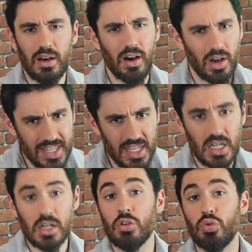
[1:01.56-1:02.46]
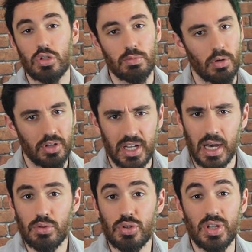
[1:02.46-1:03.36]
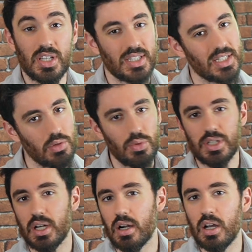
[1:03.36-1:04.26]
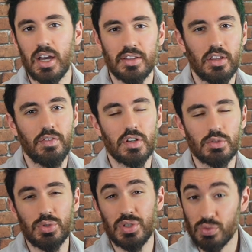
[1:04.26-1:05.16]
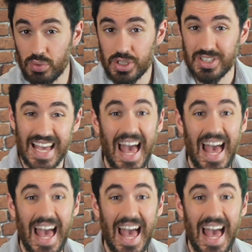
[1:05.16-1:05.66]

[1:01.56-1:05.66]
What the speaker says: a year to explore the country, see which are the difference between regions,